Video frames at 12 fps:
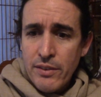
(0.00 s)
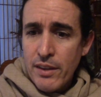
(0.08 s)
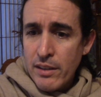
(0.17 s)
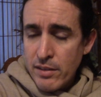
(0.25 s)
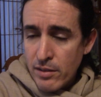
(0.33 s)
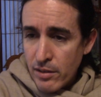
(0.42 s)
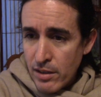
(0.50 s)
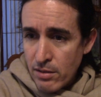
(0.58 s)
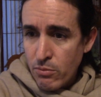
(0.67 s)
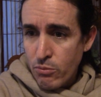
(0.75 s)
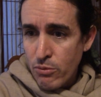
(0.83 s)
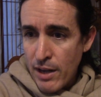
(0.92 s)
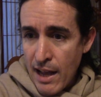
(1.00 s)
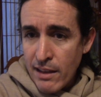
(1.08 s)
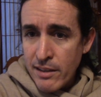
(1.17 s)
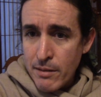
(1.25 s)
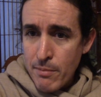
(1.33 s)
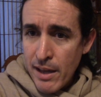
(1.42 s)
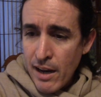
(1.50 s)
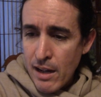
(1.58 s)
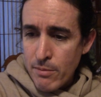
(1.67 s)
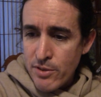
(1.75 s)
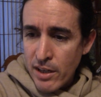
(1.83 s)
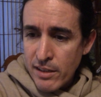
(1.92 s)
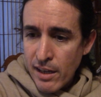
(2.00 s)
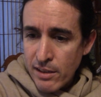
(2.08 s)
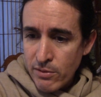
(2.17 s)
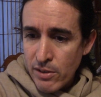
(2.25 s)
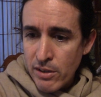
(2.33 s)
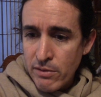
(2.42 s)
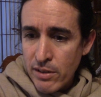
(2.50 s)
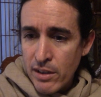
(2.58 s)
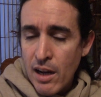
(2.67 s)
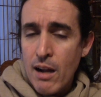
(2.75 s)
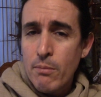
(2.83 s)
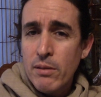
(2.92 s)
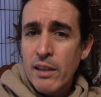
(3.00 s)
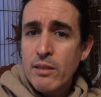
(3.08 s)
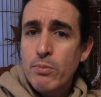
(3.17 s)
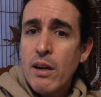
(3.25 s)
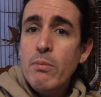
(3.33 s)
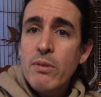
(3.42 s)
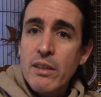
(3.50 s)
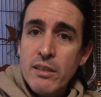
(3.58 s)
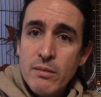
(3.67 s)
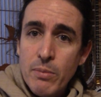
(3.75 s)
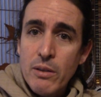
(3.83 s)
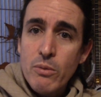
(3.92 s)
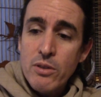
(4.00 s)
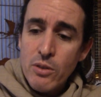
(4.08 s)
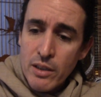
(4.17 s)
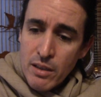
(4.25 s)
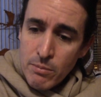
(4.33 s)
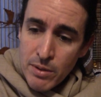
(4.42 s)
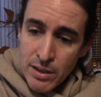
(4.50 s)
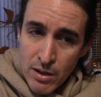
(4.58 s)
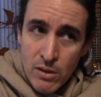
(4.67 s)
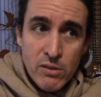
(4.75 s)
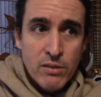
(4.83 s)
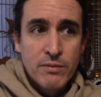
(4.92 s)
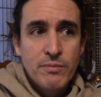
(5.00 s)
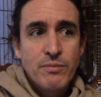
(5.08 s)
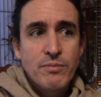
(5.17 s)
this reality meta-object has very, very complex properties by which it can be known.